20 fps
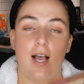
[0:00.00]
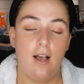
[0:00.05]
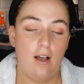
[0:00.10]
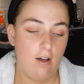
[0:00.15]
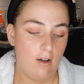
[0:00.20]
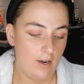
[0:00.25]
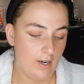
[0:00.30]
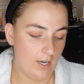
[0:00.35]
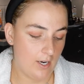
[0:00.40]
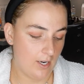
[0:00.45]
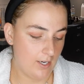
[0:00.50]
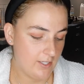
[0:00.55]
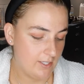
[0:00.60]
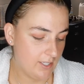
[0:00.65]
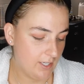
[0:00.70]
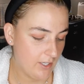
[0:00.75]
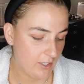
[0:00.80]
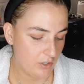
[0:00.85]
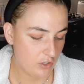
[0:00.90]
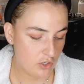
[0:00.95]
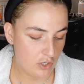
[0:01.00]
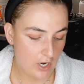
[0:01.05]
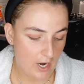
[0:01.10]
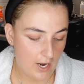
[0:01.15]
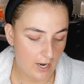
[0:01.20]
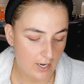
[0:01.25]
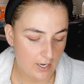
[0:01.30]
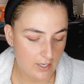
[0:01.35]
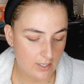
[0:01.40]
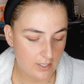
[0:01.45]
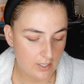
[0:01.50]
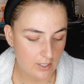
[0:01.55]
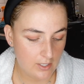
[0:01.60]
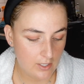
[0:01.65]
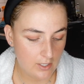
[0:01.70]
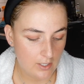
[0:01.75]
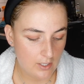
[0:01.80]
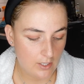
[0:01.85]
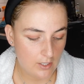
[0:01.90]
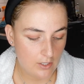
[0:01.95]
that highlighting shade
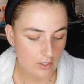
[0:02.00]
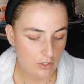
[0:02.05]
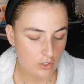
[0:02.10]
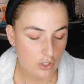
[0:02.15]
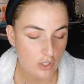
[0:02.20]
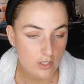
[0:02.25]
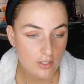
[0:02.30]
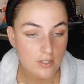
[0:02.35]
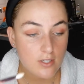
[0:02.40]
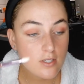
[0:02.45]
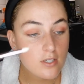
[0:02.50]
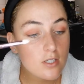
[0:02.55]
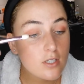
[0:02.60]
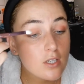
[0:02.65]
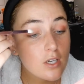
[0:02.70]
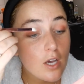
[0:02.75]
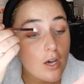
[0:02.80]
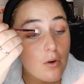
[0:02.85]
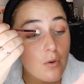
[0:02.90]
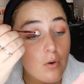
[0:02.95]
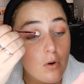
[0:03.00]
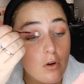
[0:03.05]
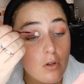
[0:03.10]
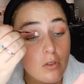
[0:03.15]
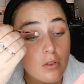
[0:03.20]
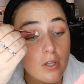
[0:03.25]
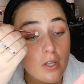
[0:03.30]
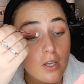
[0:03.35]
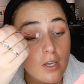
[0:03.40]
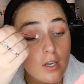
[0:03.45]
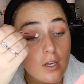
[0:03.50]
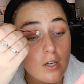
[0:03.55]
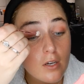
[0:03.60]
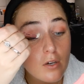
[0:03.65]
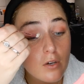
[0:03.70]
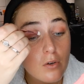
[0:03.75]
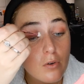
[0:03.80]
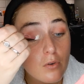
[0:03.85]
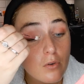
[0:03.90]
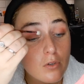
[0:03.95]
just to go on the
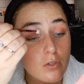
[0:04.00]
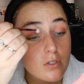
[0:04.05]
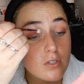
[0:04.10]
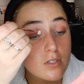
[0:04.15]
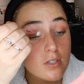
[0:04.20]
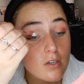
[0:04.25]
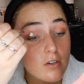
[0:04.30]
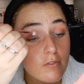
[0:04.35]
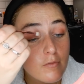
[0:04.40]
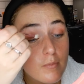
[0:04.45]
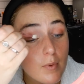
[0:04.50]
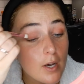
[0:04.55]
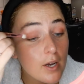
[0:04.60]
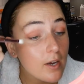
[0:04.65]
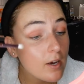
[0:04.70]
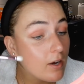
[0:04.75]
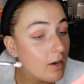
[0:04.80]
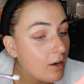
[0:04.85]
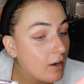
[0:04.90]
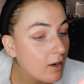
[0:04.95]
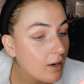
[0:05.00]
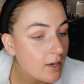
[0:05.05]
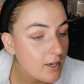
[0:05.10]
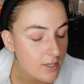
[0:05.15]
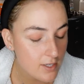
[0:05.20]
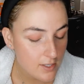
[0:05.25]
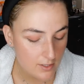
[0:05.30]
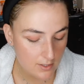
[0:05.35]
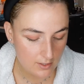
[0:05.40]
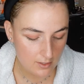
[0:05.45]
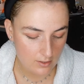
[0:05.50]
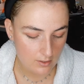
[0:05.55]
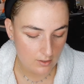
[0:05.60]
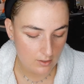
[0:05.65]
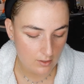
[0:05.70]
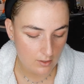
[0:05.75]
inner corners of my eyes.